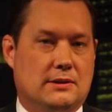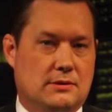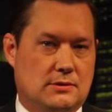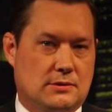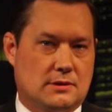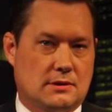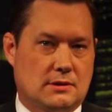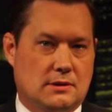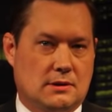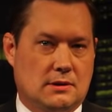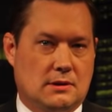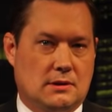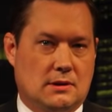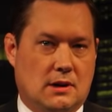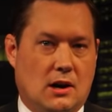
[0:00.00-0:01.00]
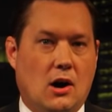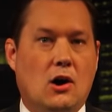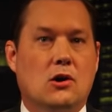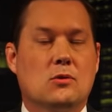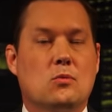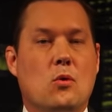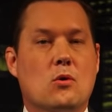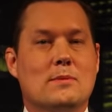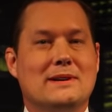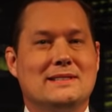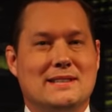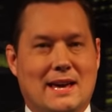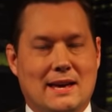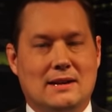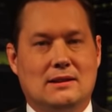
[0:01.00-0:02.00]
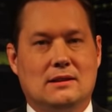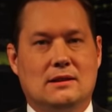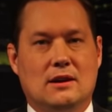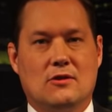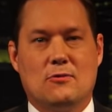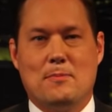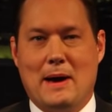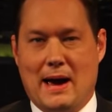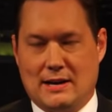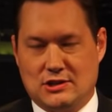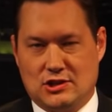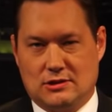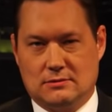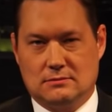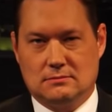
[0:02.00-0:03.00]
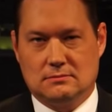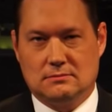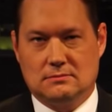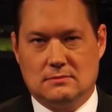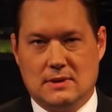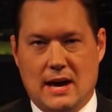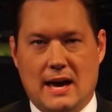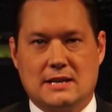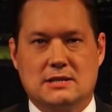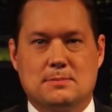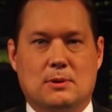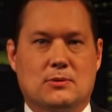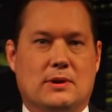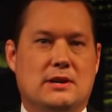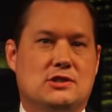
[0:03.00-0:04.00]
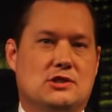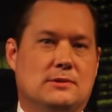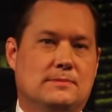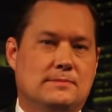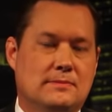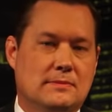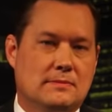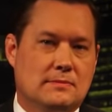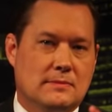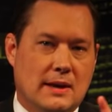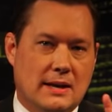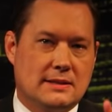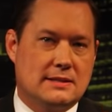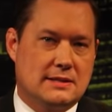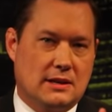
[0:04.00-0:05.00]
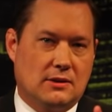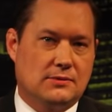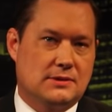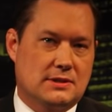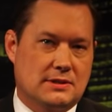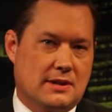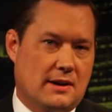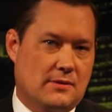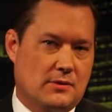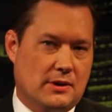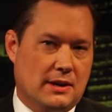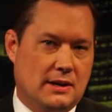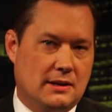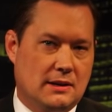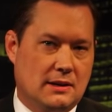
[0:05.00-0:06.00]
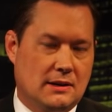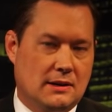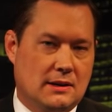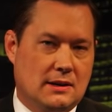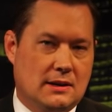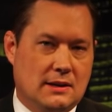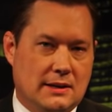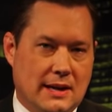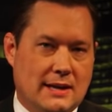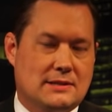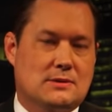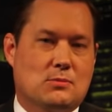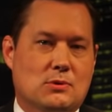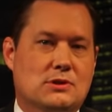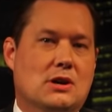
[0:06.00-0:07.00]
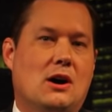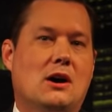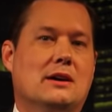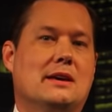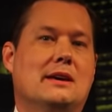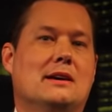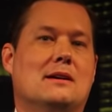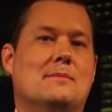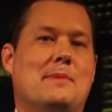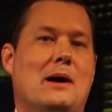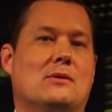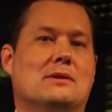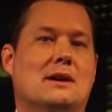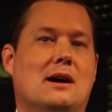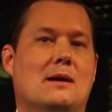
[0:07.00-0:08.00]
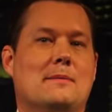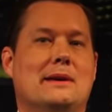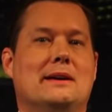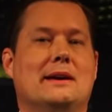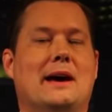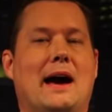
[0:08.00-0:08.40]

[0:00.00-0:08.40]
news, a heartwarming tale of passion, exploration, and self-discovery. Yes, we're talking about coming